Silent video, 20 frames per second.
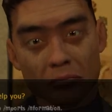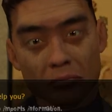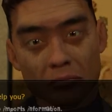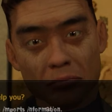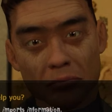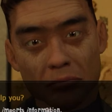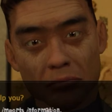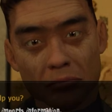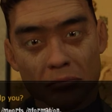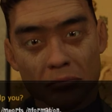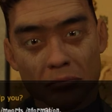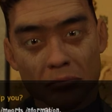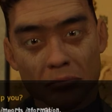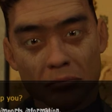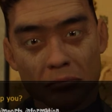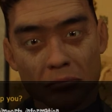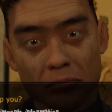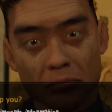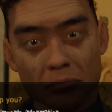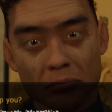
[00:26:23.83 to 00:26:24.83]

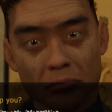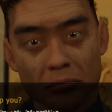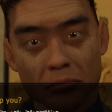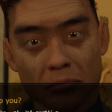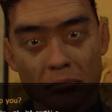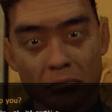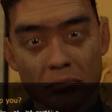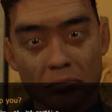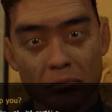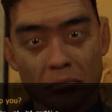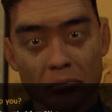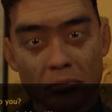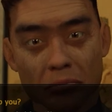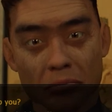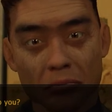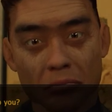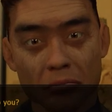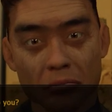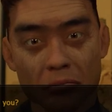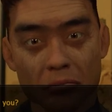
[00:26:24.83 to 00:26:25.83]
(no one is talking)